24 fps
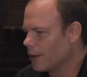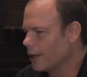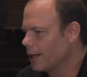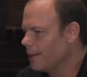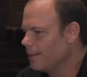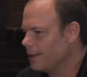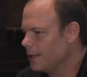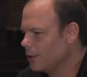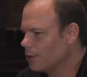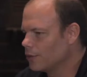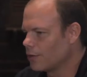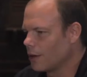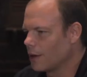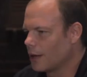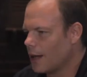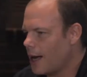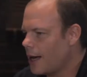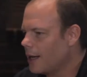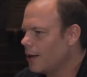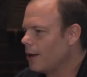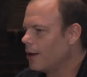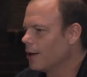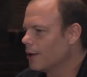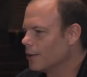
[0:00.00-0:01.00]
I mean, it was a lot
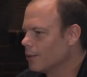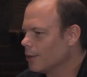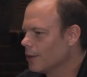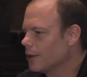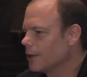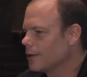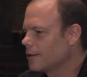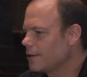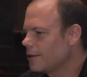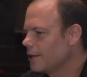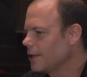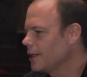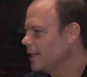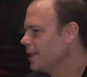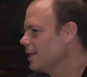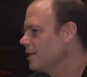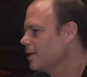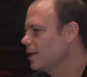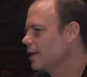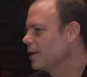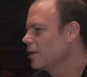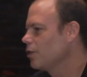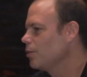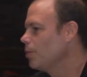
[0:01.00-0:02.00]
of hard work to get to
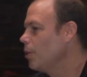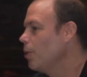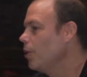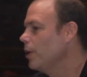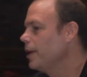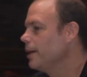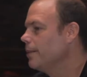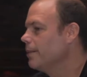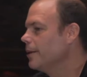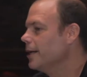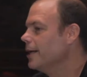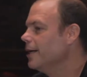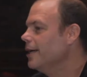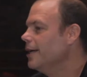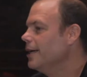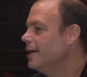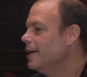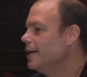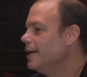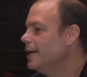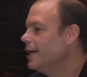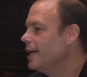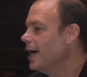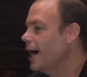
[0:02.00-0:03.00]
this point, but
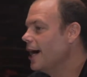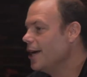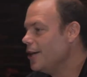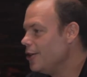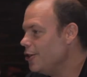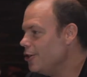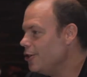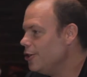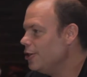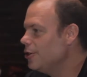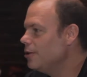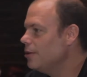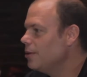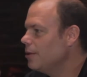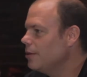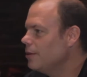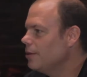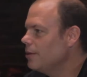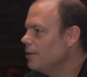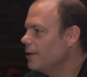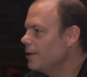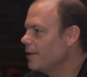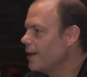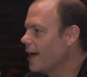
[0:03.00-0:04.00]
I
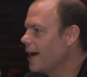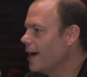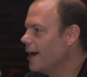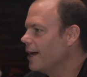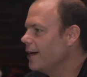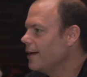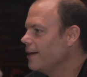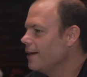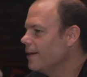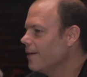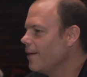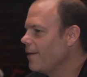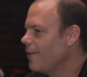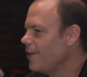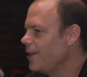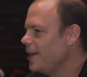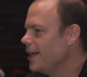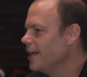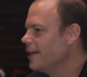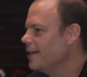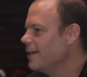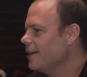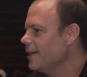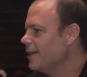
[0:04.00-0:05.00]
knew that at the
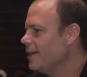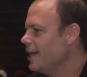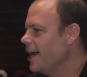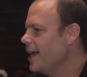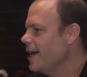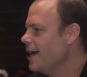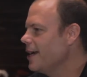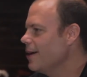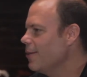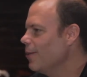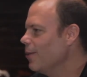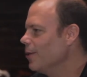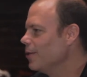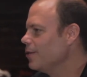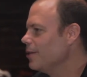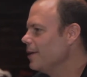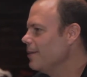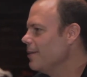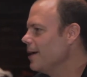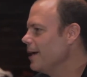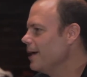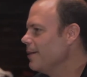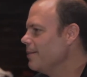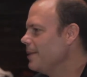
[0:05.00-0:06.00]
end of the day, it wasn't
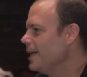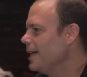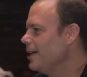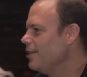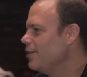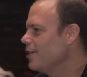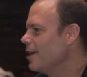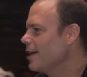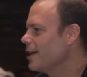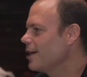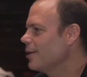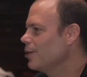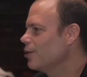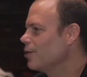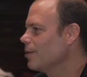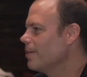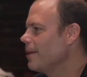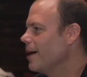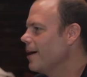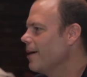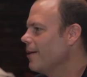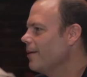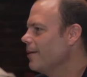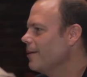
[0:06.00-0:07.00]
about a paycheck. It was
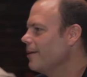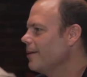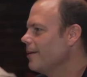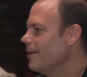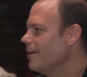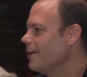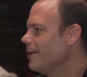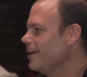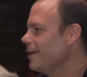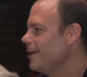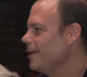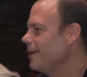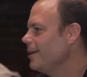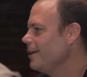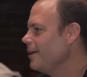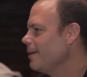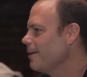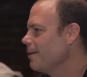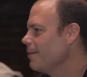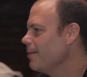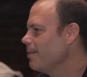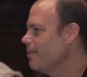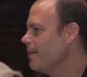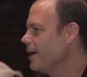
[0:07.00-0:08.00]
about
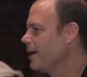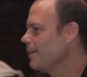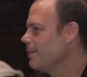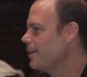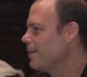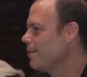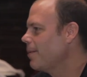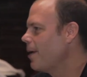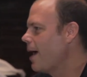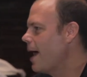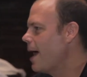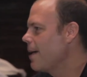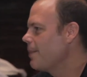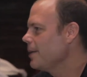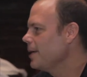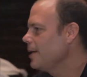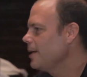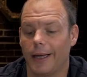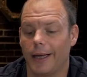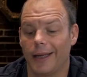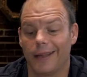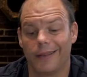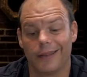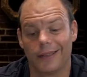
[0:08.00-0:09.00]
making people happy.
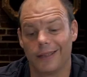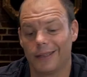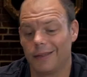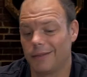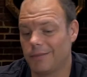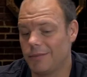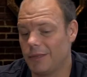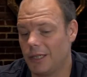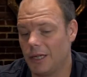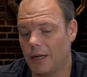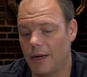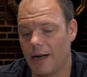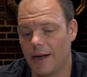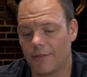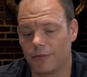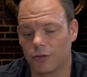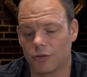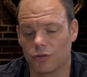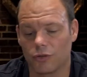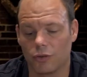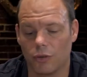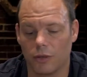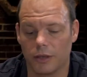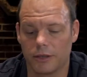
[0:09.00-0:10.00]
And then,
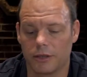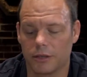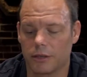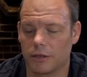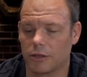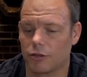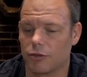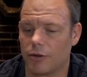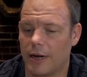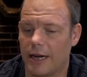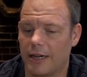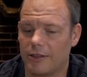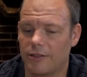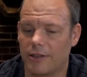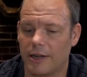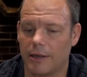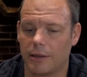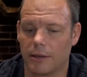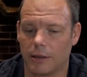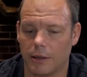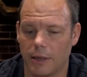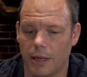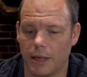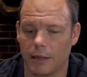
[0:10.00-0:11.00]
after school, I took the trash
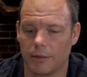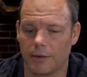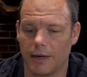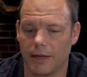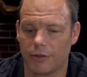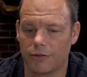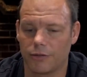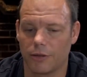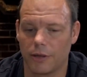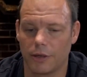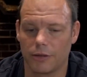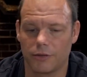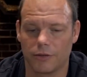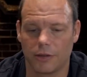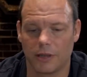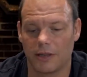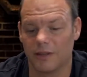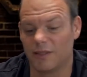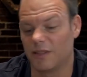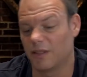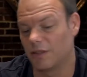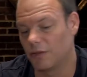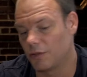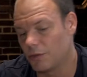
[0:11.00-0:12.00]
out in a lot of restaurants. I
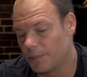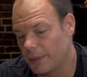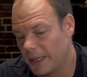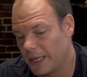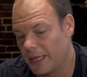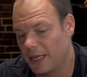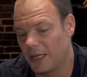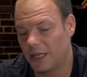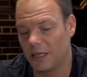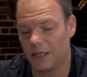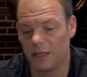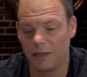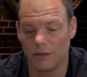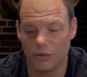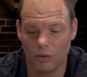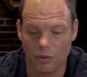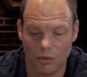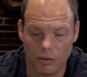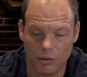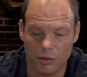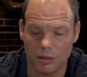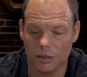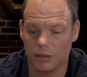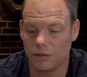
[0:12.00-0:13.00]
lived in Spain, New
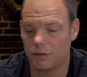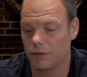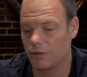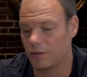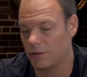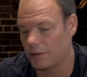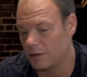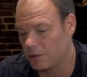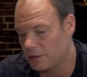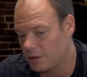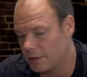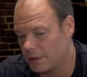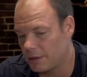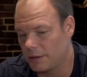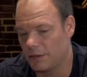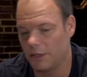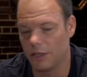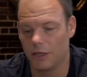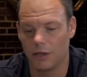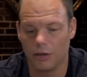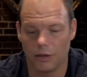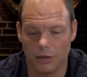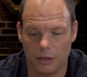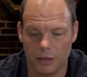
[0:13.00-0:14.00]
Orleans,
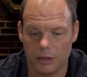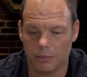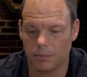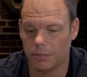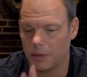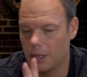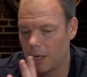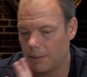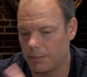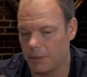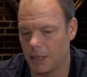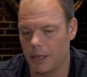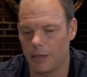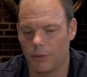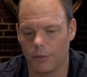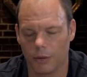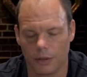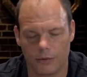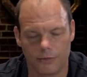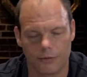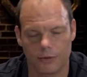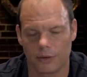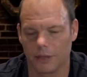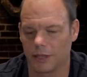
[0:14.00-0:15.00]
New York, blah, blah.
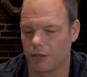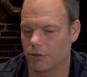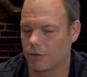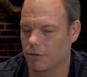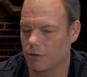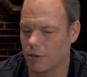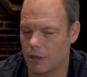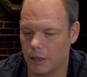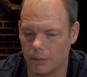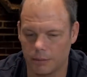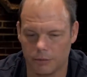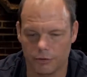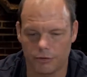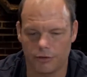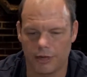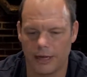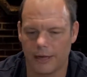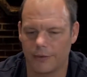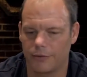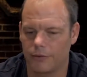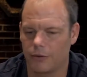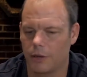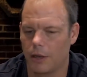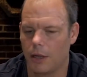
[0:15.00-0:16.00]
Worked for incredible
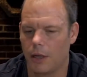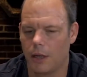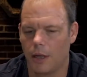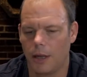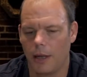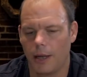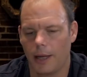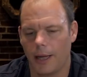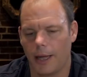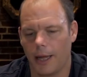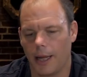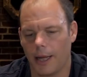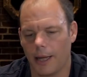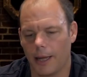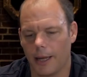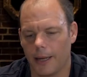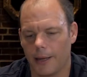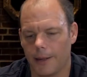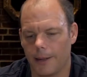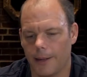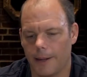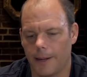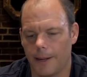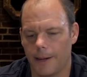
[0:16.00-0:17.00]
chefs.
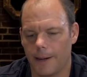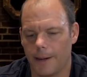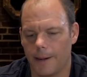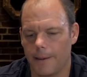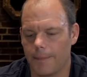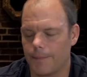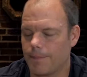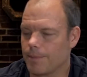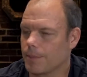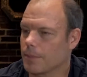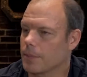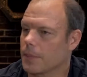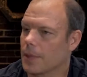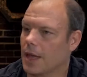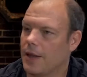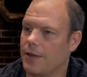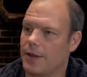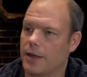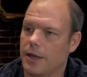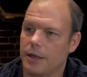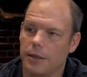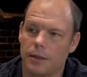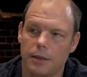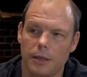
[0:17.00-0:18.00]
And
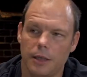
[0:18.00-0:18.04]
then,